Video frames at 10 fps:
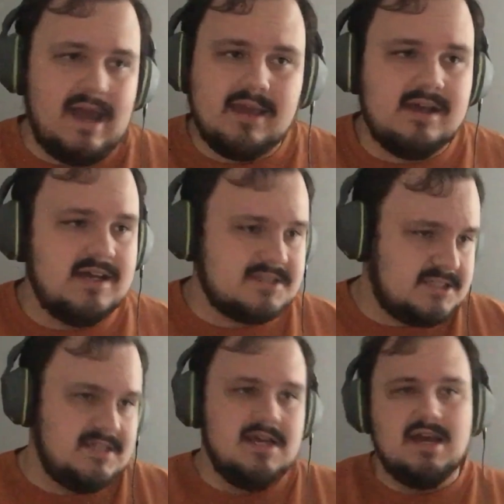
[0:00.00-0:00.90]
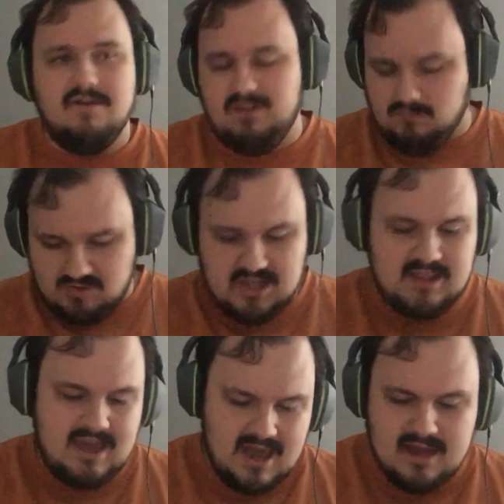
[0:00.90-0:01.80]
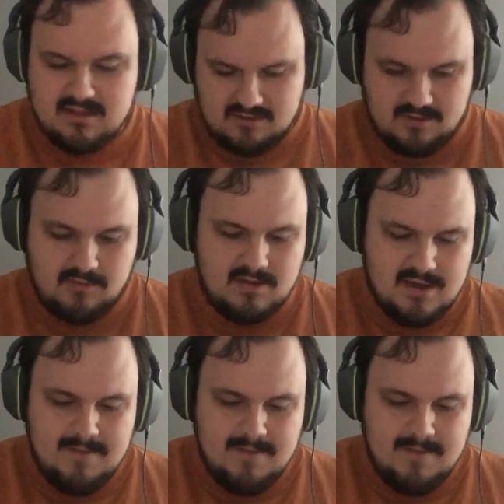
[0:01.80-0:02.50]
I guess, if I really had to,